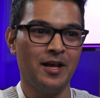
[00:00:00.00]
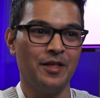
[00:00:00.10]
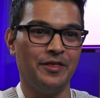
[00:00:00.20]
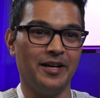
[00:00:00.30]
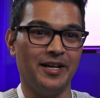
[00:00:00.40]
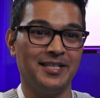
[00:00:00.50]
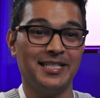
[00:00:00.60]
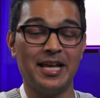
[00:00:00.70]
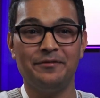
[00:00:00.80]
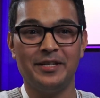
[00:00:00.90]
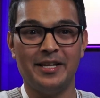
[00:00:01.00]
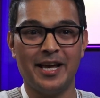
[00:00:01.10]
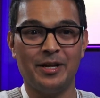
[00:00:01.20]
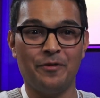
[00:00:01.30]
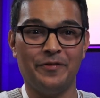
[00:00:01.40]
the safety
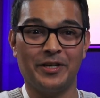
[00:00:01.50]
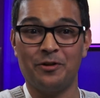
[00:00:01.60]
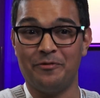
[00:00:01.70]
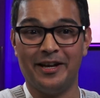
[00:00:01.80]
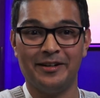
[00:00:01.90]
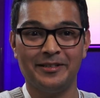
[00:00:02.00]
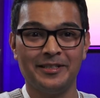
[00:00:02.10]
net of a career